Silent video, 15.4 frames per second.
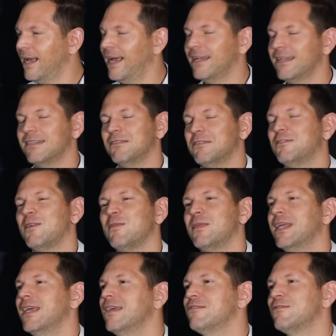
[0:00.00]
And from
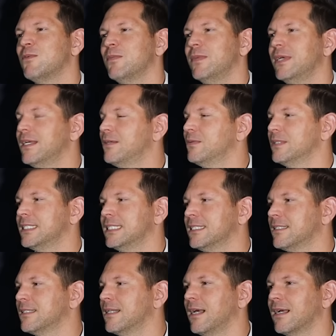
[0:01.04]
there, for me, it was
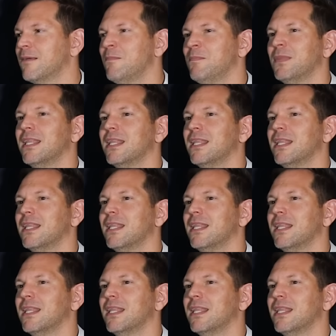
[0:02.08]
just like,